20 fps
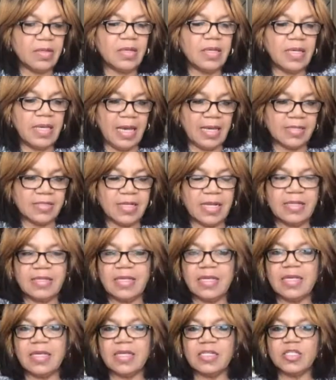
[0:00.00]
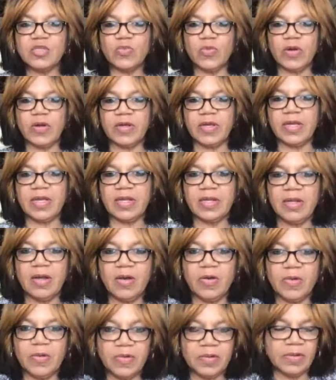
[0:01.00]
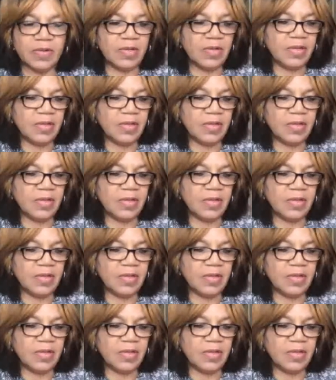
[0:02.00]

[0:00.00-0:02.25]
Yes, I think it's working now.